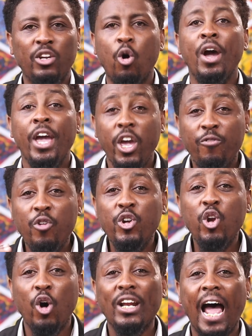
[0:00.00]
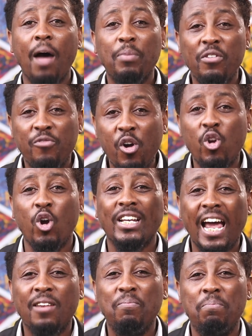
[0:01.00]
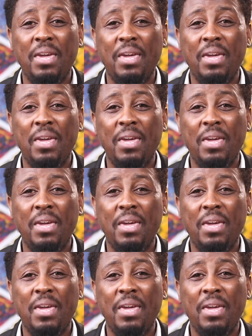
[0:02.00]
No, if you're not happy, if you're not at